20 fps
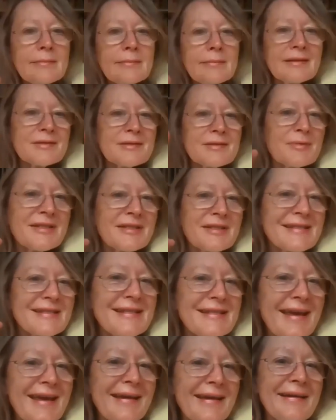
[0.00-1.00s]
just want to
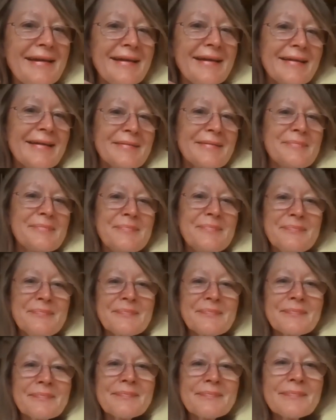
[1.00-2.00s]
say
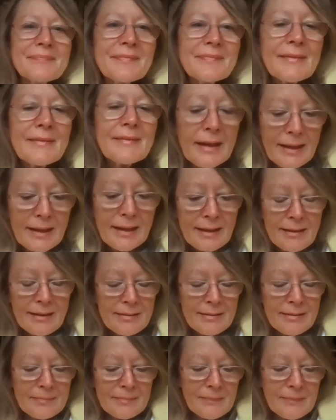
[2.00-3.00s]

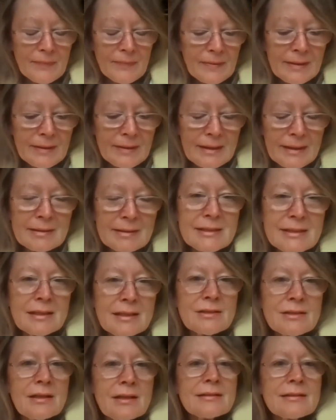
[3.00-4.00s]
that
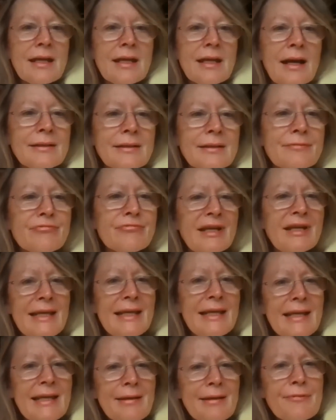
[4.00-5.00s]
it's kind of
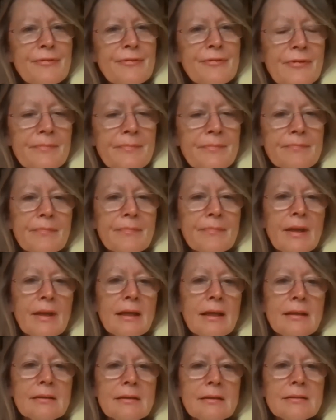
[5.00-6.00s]
relief
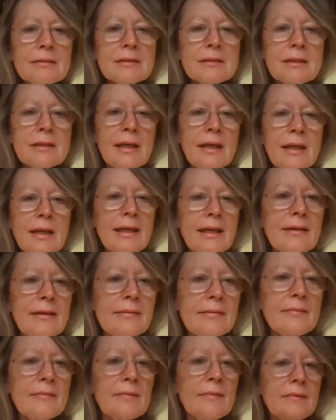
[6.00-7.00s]
to
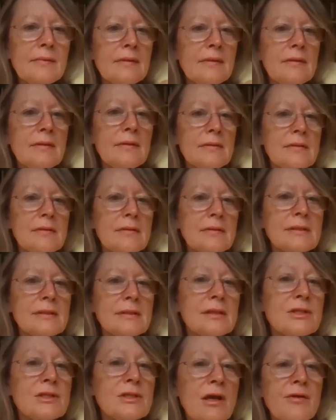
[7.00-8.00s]
hear
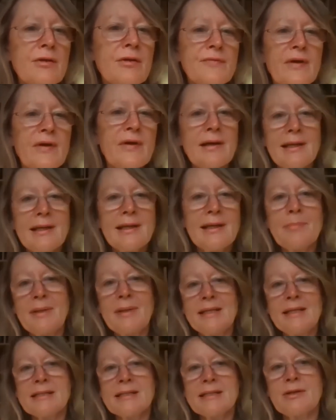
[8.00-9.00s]
such overtly
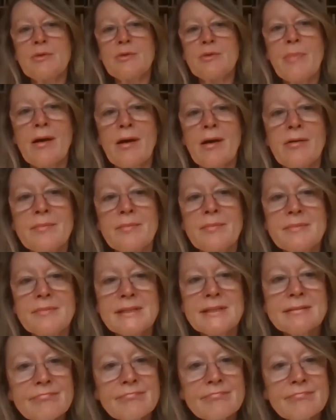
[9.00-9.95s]
political poems.